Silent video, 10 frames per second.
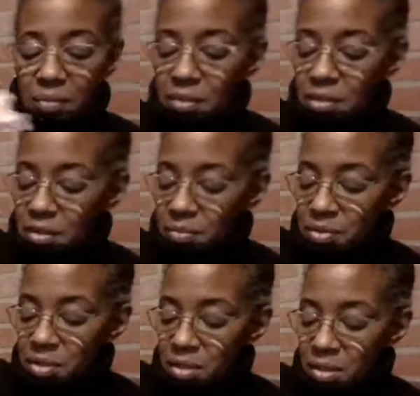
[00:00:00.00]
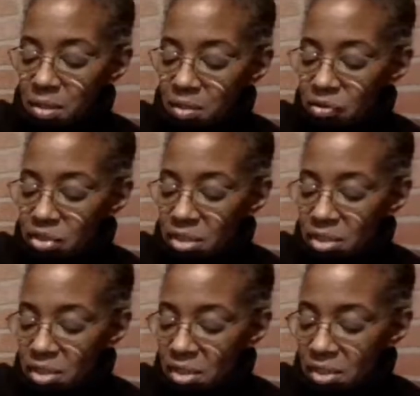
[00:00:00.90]
Sprinkle a little cheese
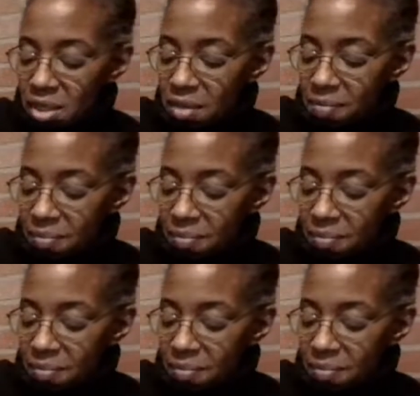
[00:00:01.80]
on top.